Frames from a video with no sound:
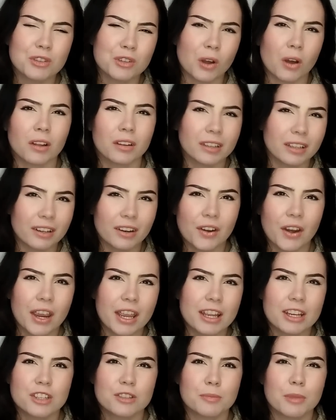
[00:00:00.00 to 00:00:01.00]
toddler
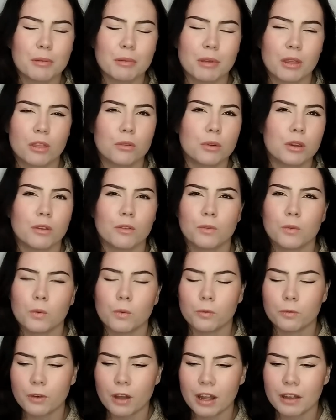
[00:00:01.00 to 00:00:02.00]
age, maybe 3 or
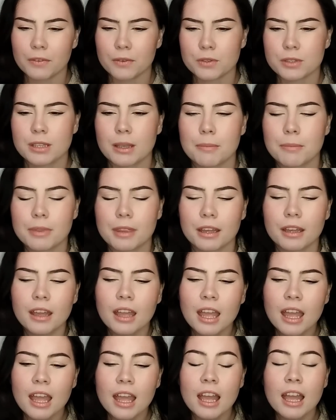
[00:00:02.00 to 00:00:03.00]
4 or 5 or something.
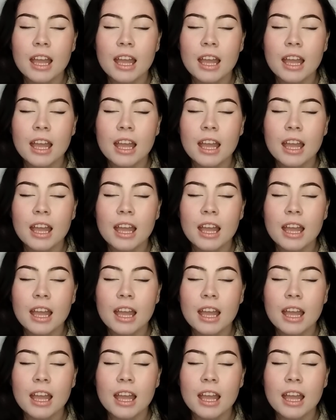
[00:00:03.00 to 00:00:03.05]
